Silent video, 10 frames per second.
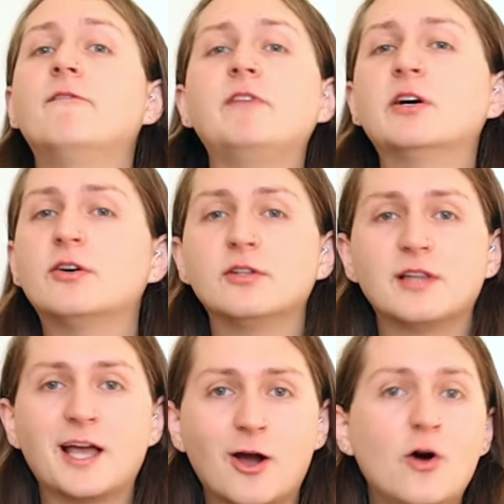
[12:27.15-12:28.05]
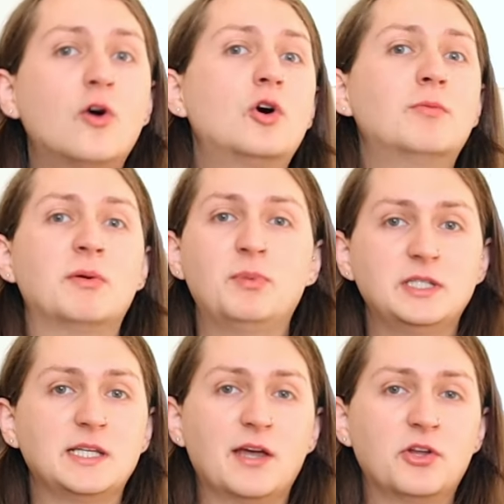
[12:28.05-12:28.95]
feel like a home or put
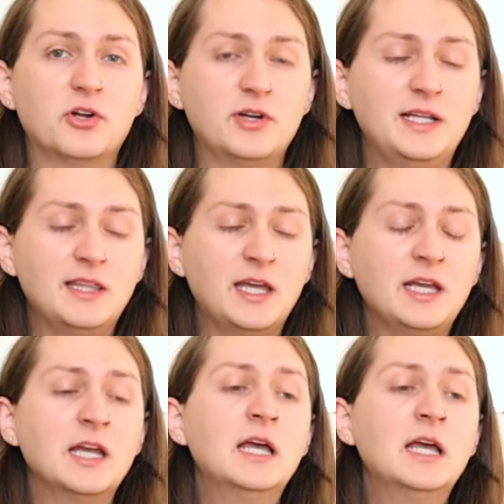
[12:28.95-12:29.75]
together or anything.